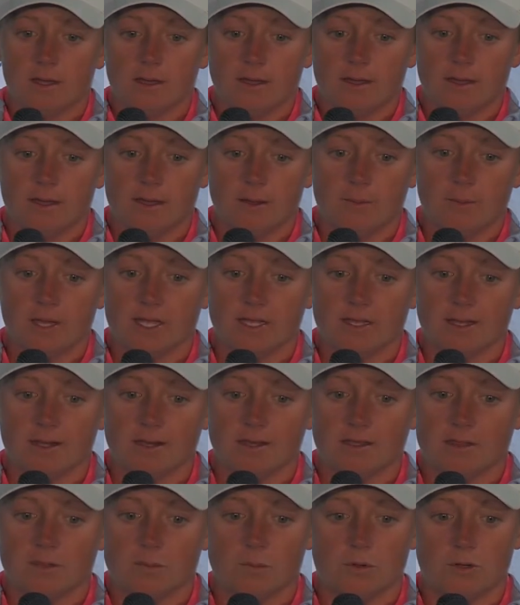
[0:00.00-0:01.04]
I got to
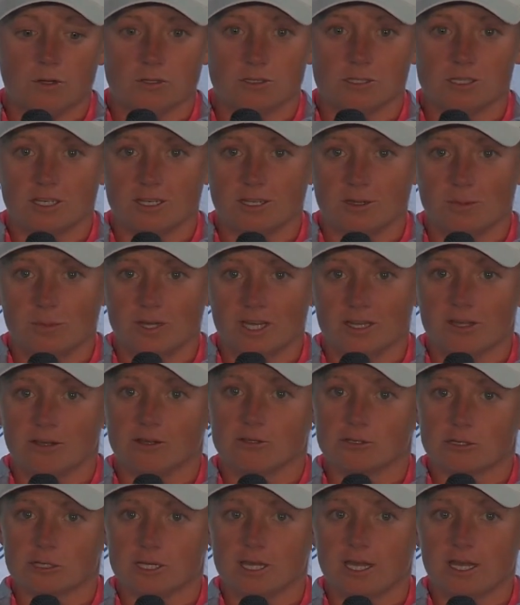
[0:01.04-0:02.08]
get the ball striking back
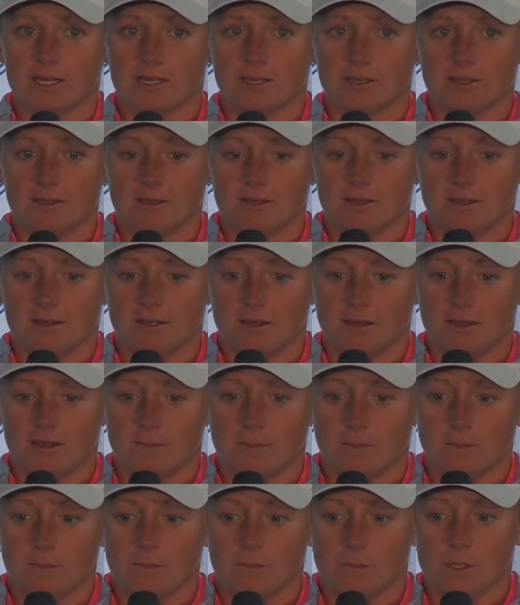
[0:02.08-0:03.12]
on track.
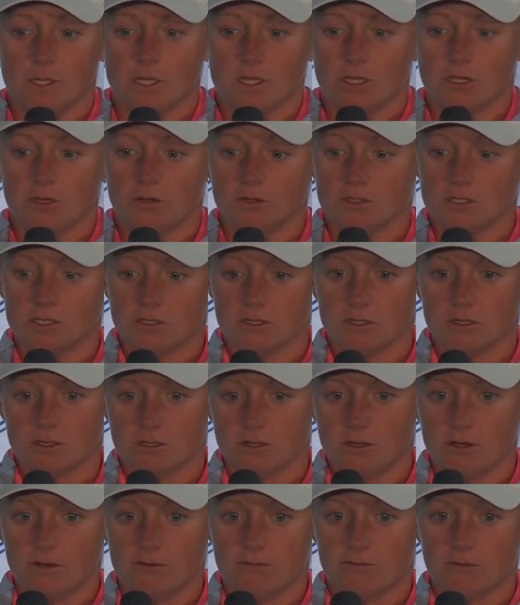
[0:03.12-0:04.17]
And, you know, it's a
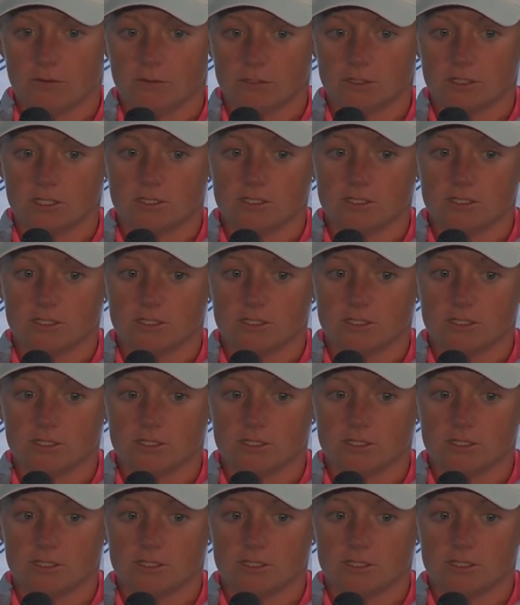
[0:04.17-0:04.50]
good golf course.